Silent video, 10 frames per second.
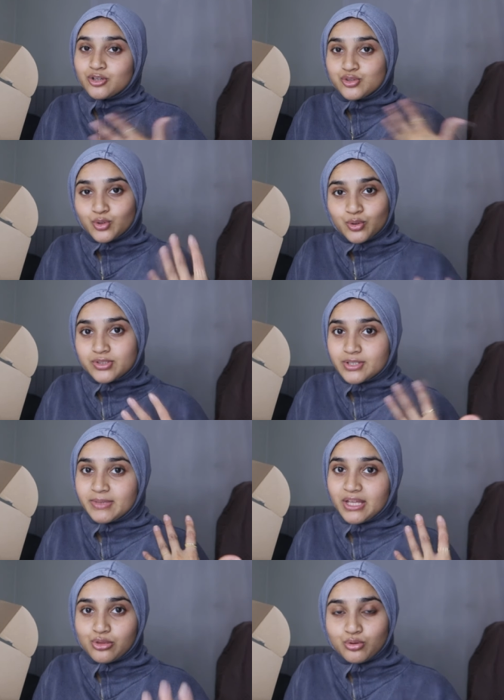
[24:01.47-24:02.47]
talk to
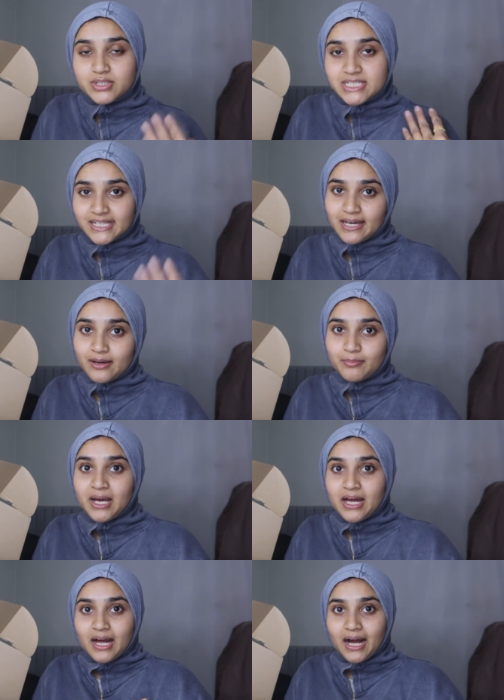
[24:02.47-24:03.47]
me through DM.
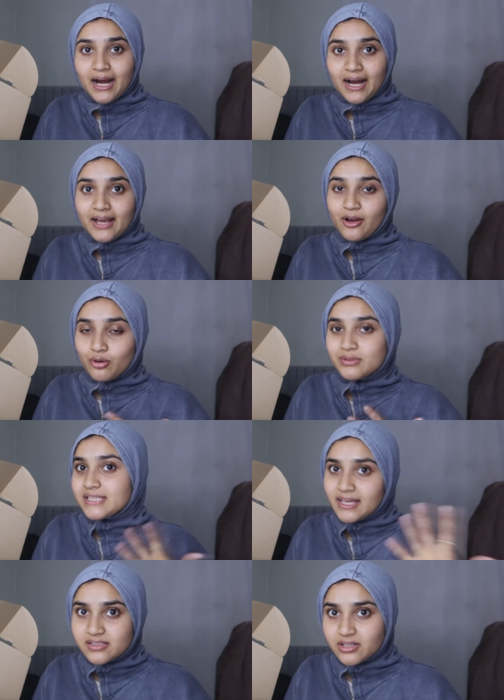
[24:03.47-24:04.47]
I always get in